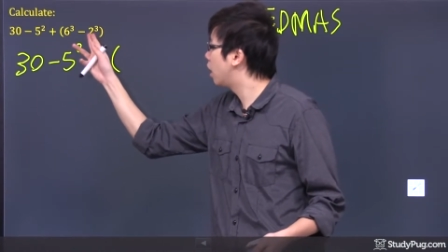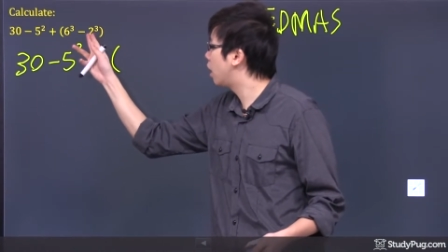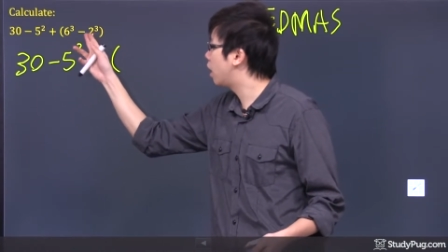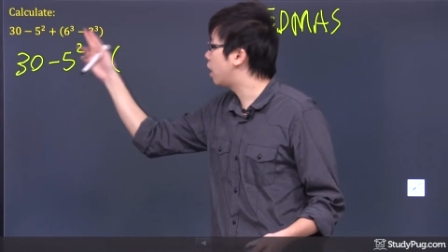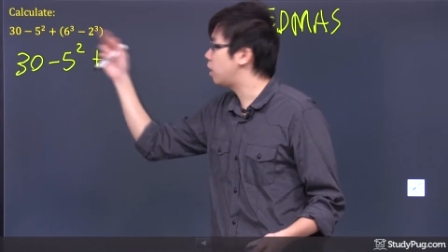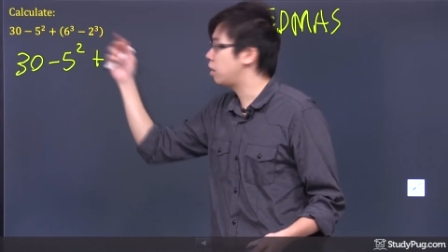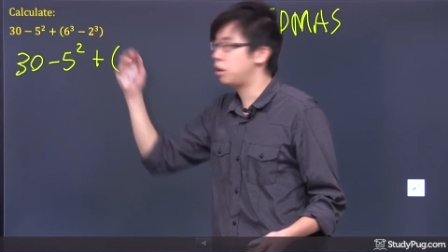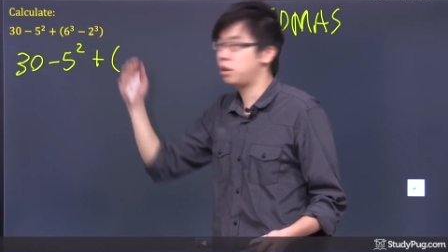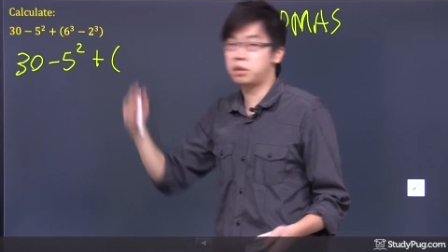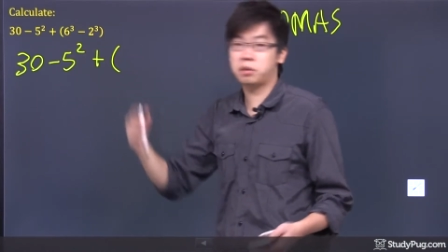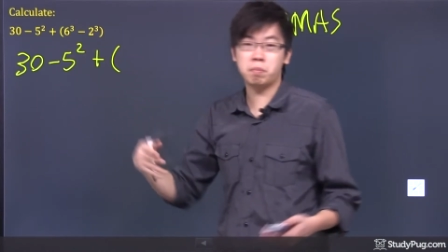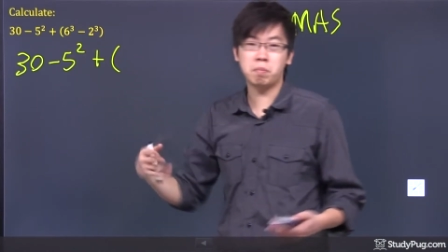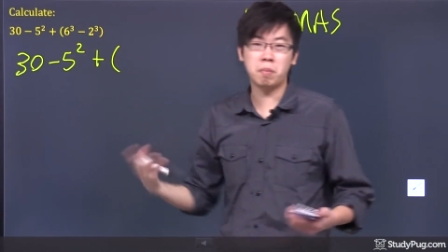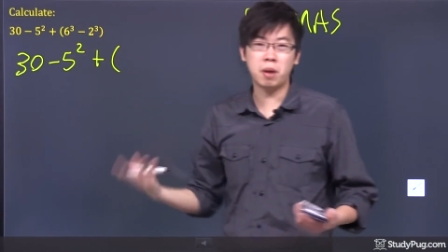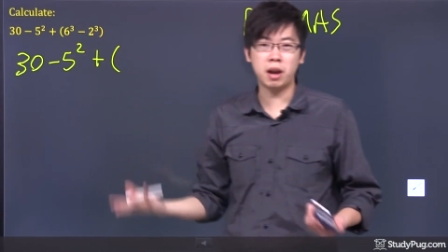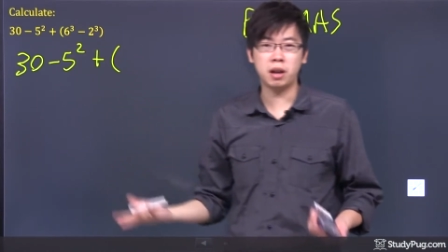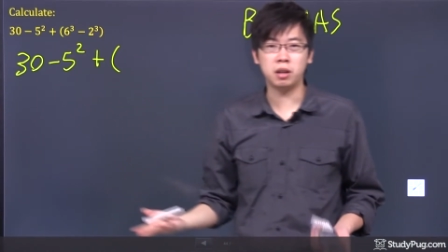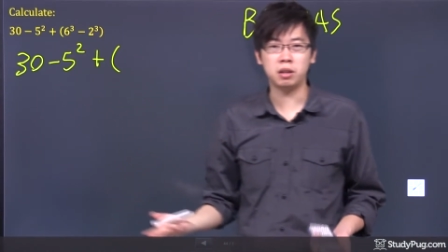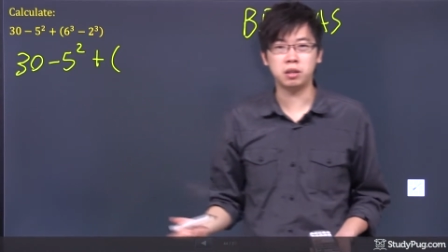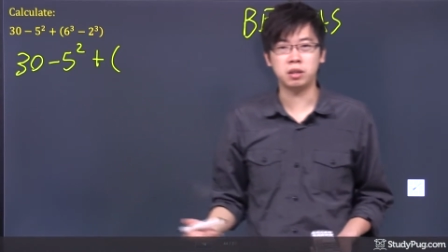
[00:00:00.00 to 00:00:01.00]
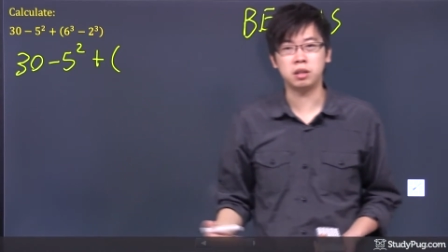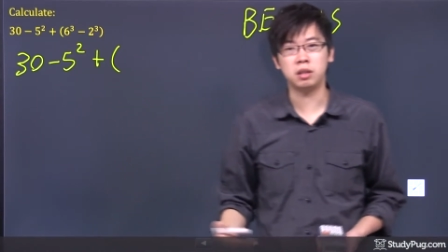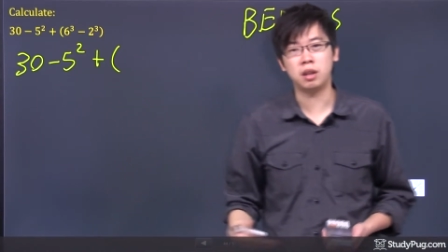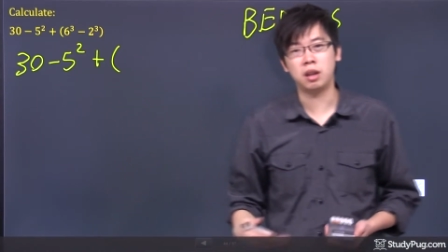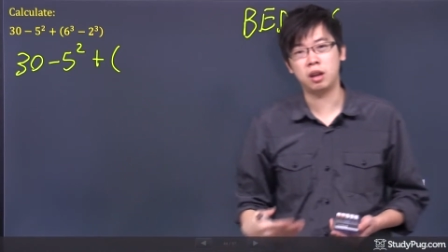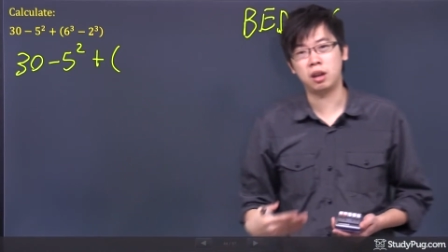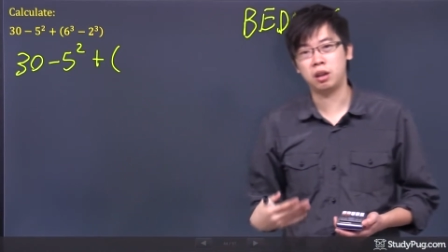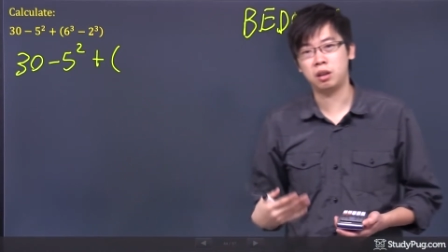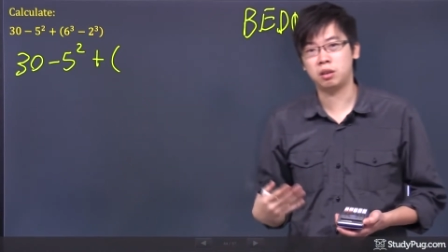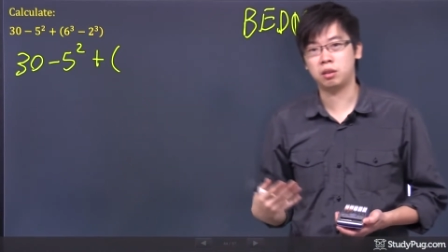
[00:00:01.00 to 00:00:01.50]
and it's minusing
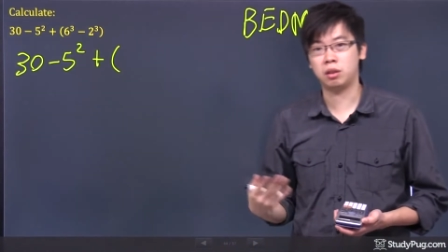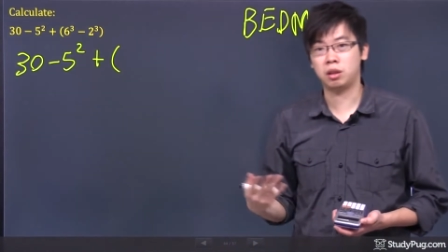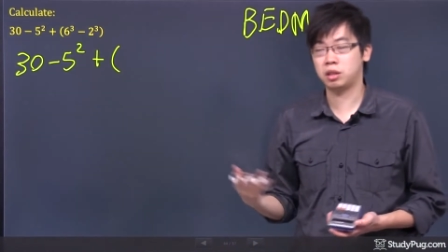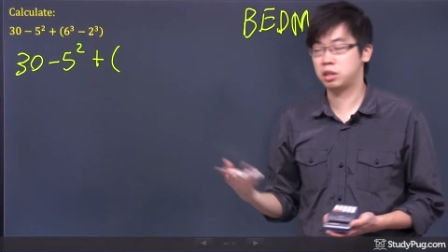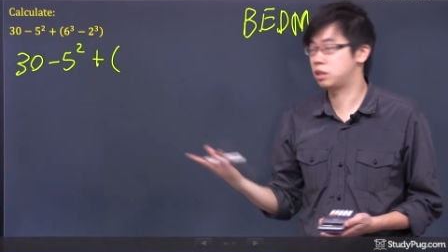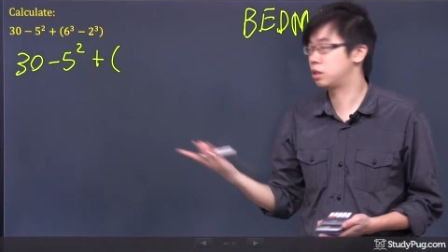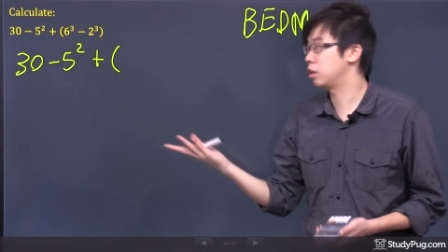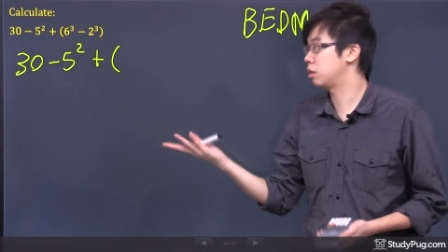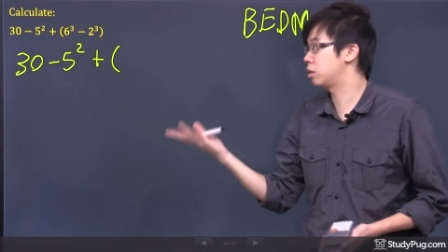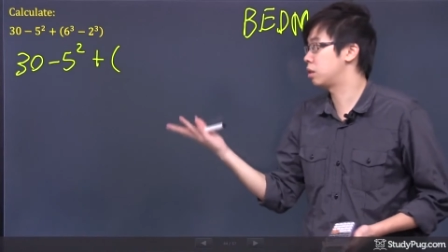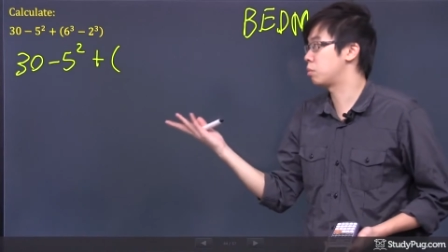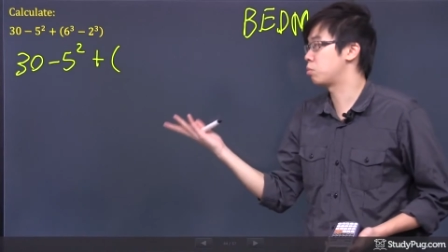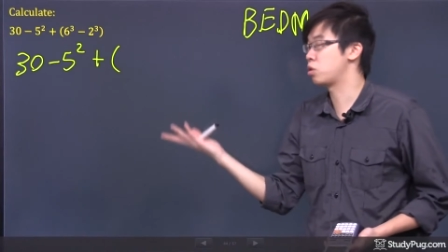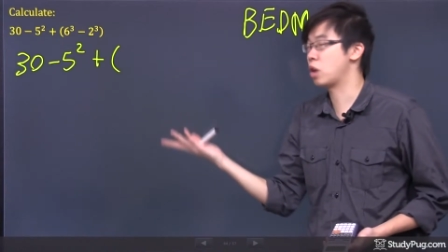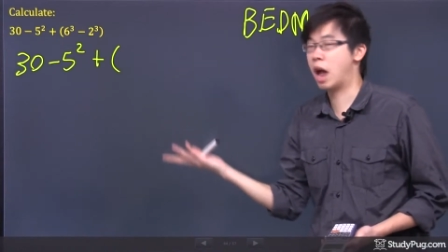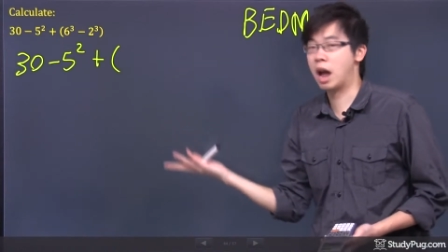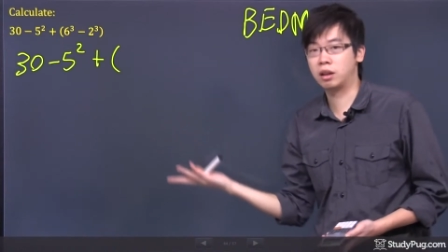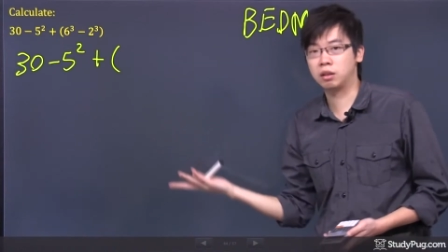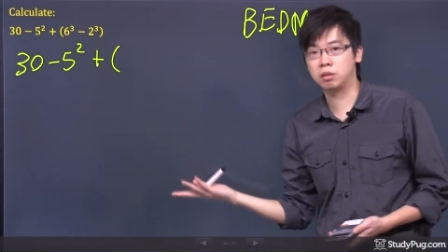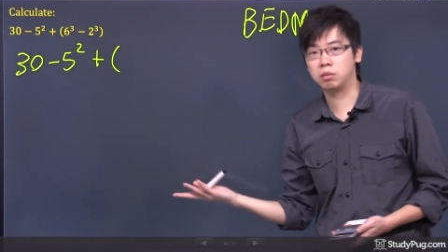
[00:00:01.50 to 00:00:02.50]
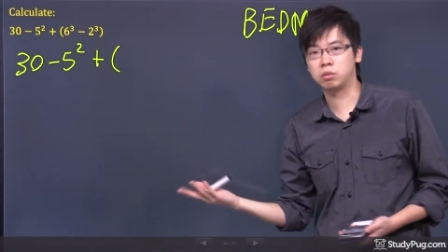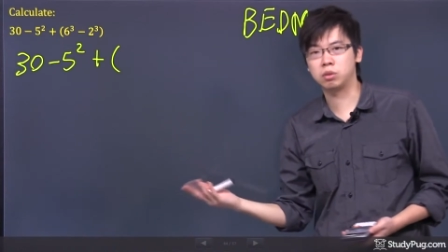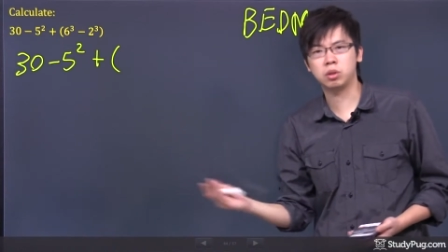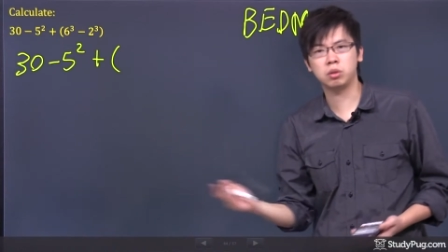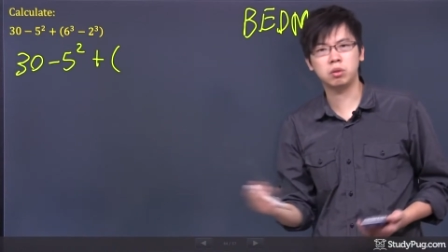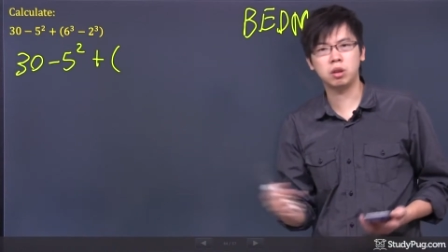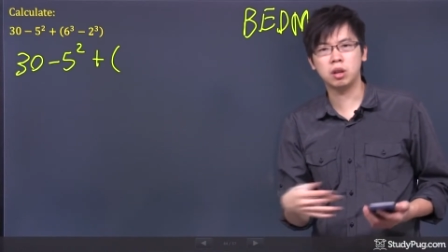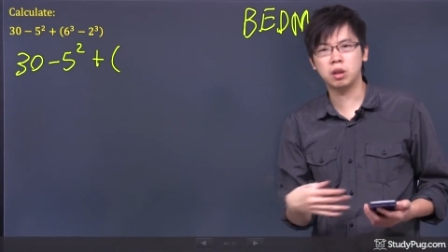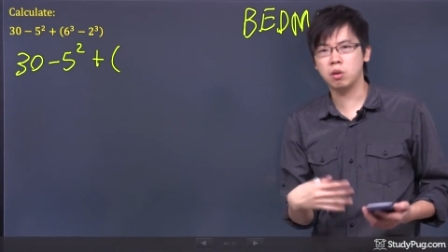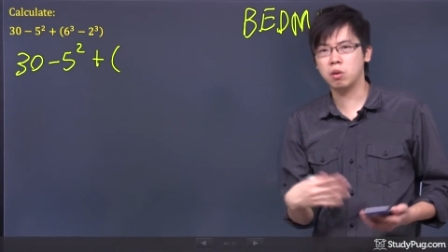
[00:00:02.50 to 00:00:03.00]
and it's, it's subtracting.
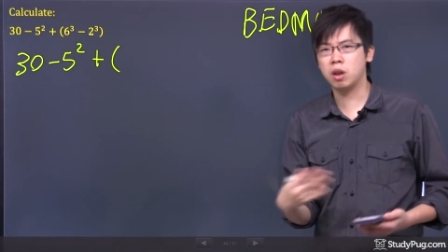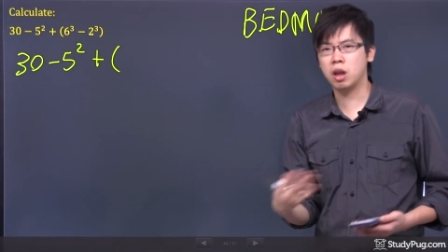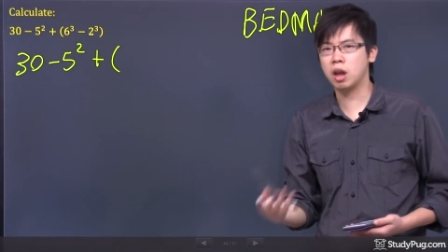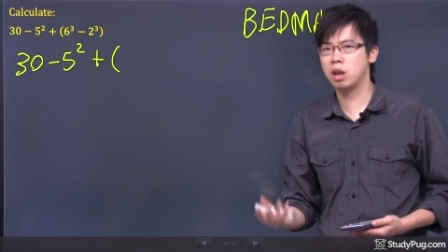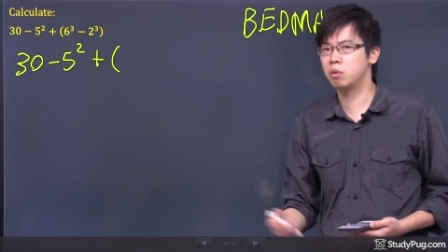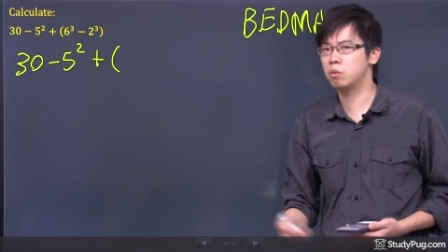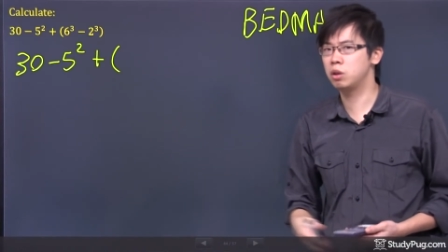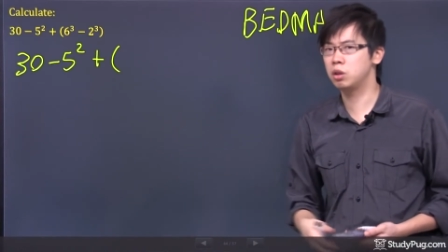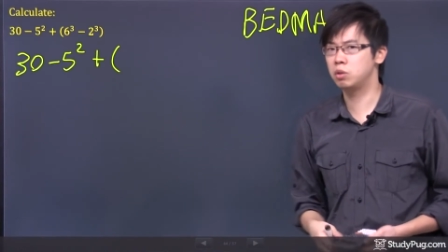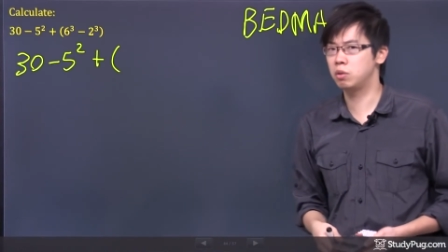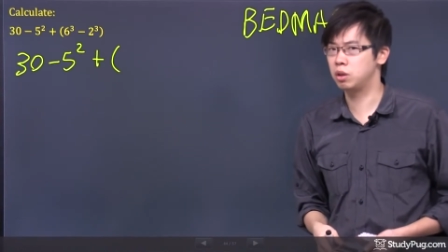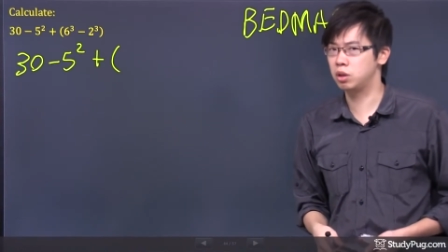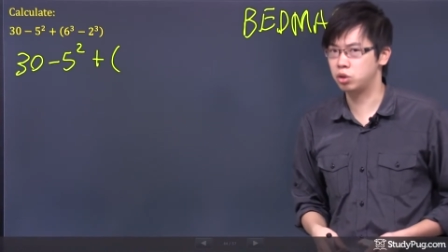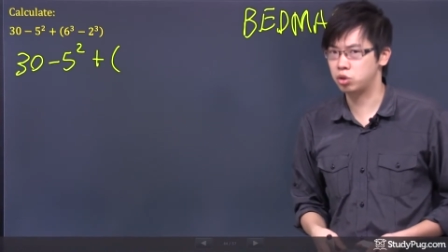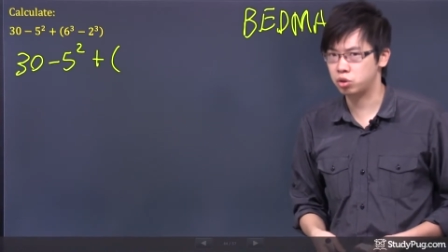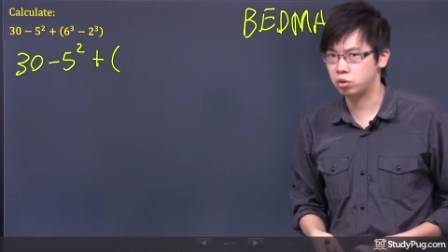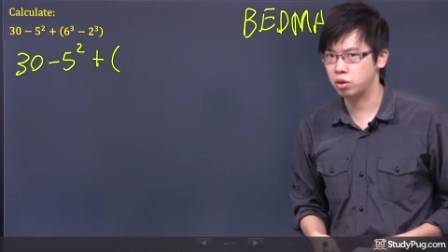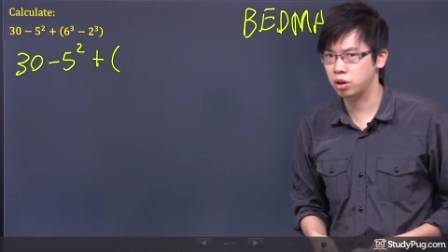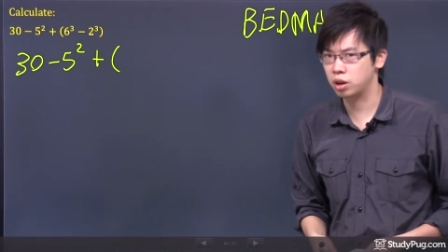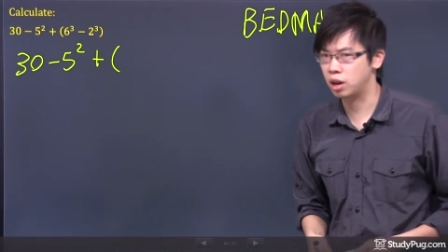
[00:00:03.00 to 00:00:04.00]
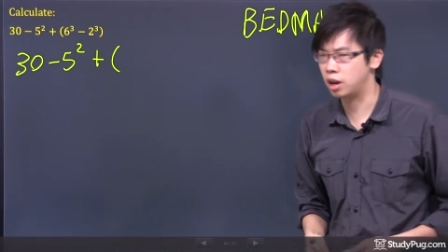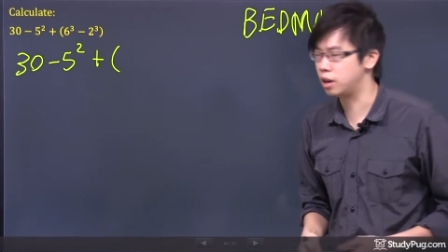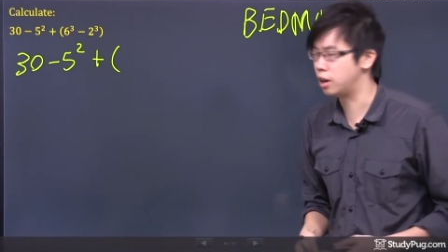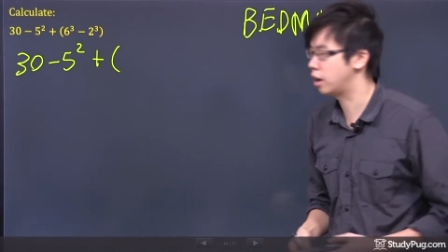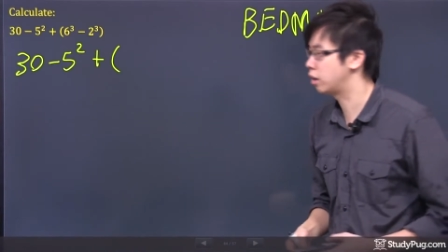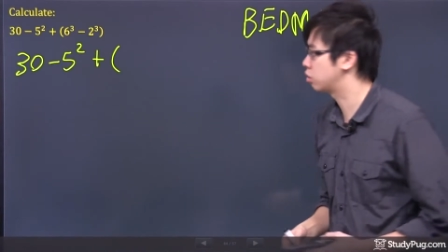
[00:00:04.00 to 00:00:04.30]
So you, you, can't really do any shortcut,